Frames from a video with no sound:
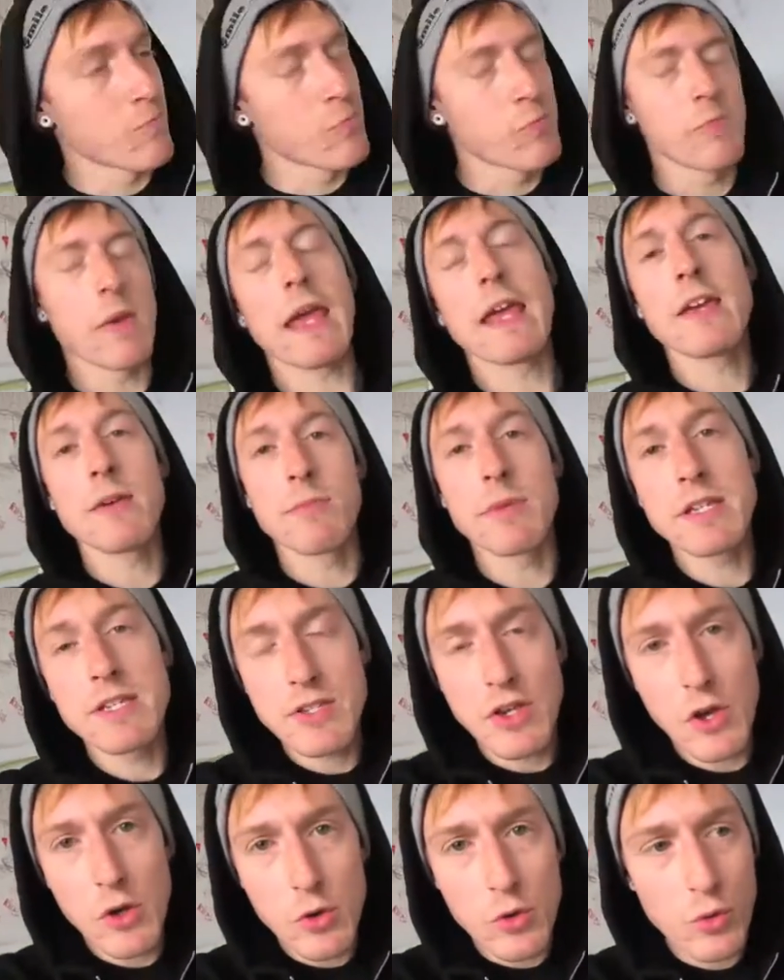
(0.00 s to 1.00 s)
Making me
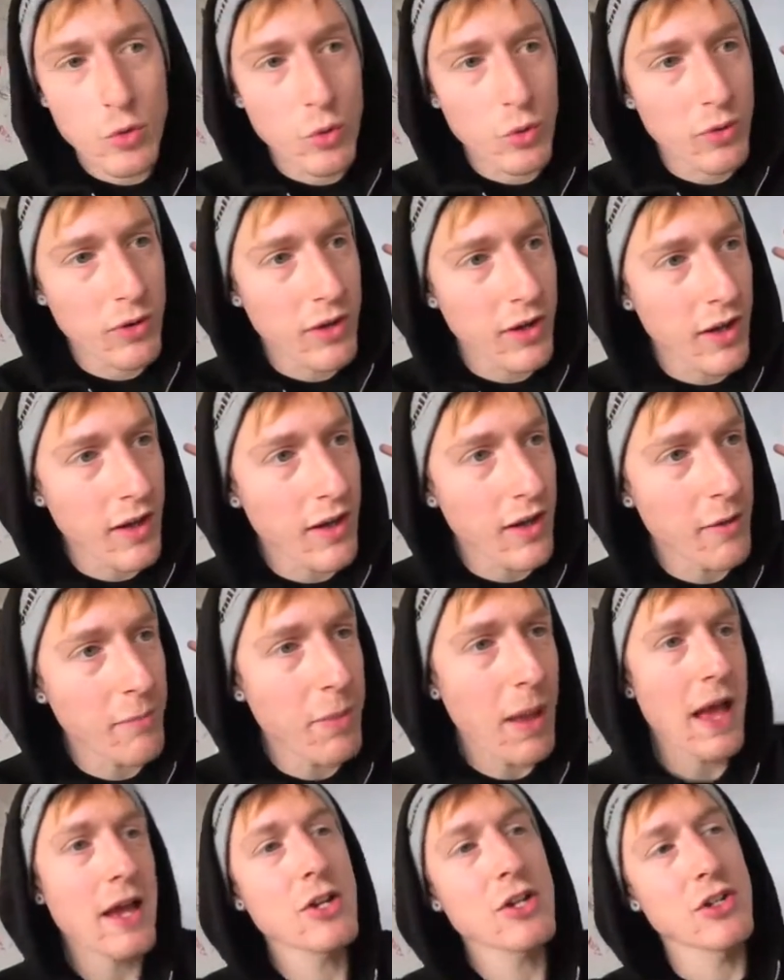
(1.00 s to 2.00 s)
so
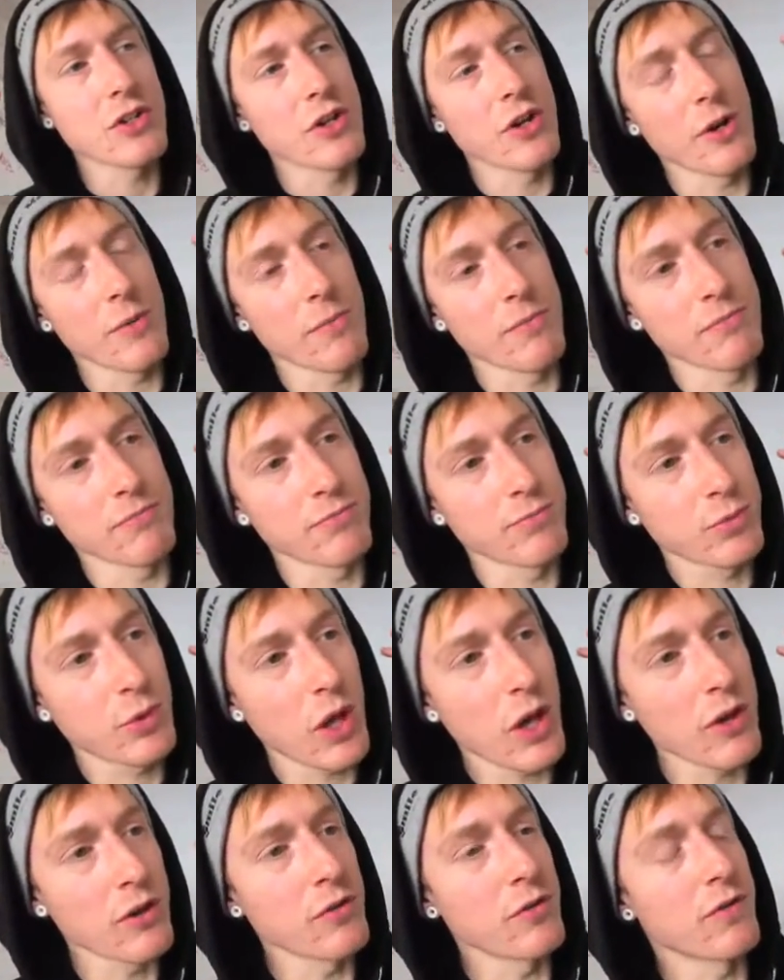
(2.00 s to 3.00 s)
passionate and
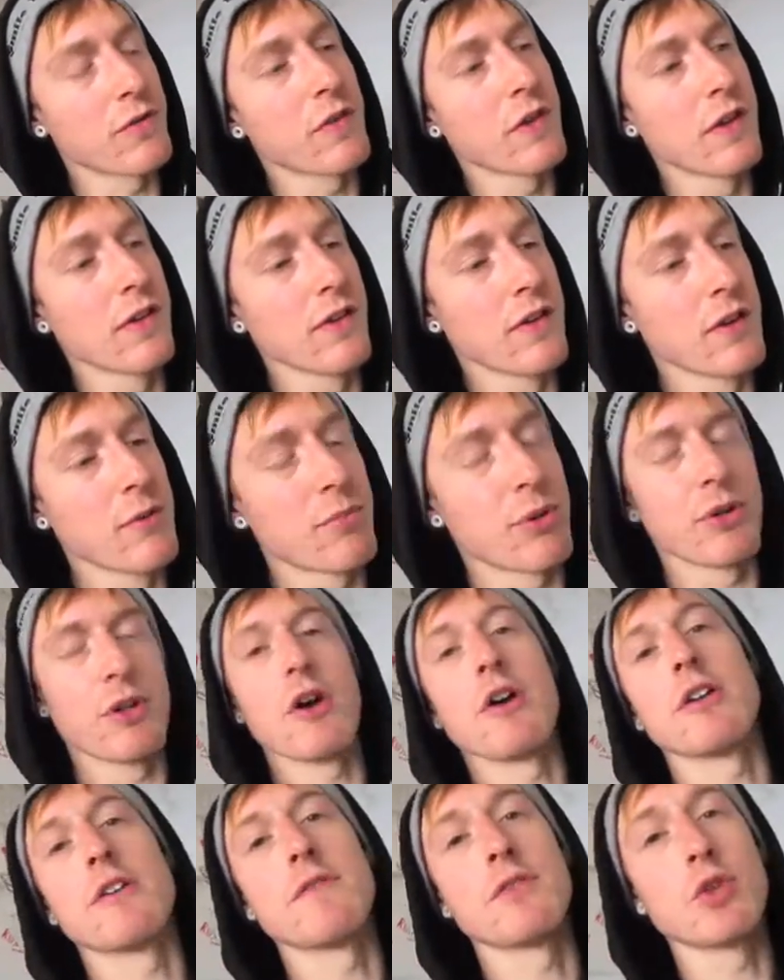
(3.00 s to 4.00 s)
kind of
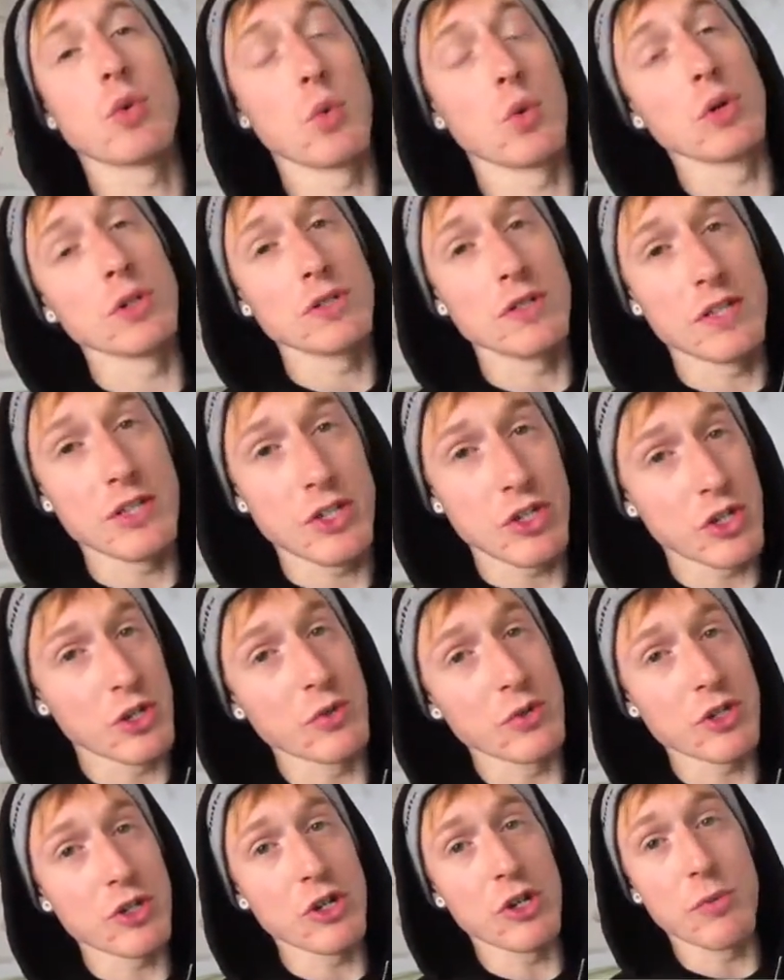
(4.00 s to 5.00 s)
productive towards this
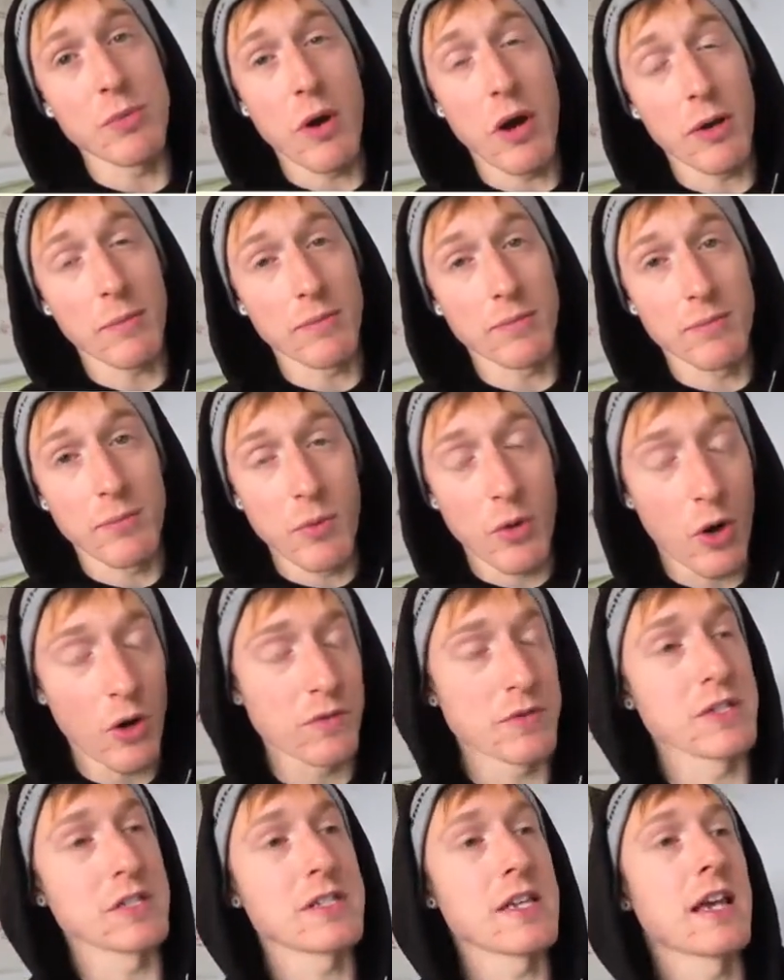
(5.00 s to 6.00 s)
YouTube, I'm
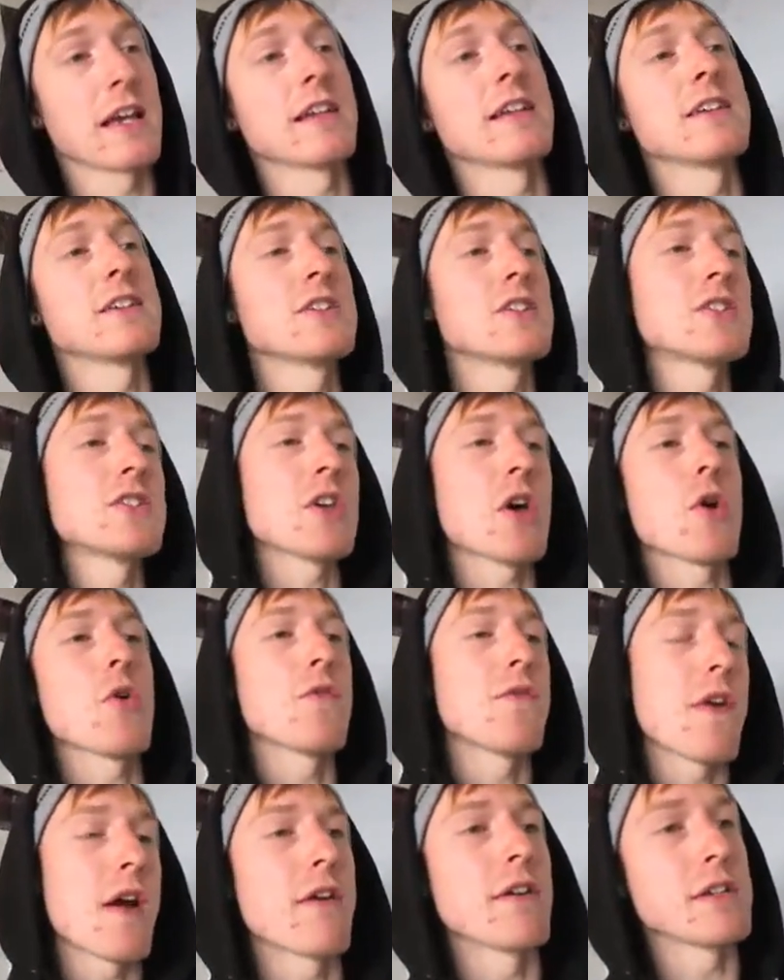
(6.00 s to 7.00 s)
obviously taking this so
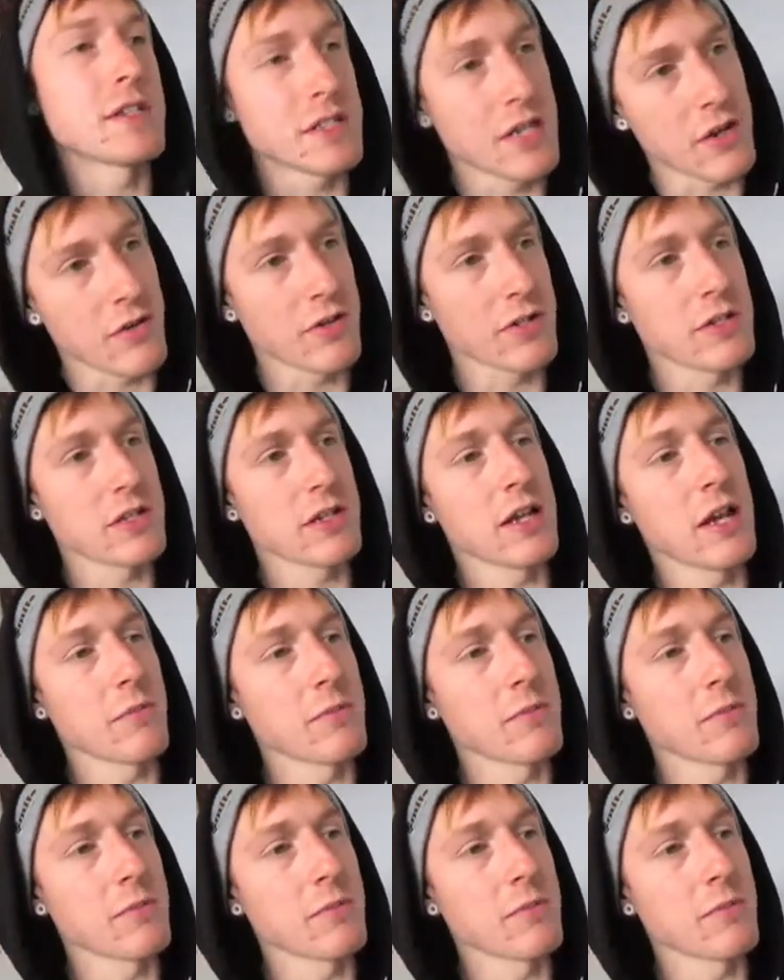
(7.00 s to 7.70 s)
very seriously.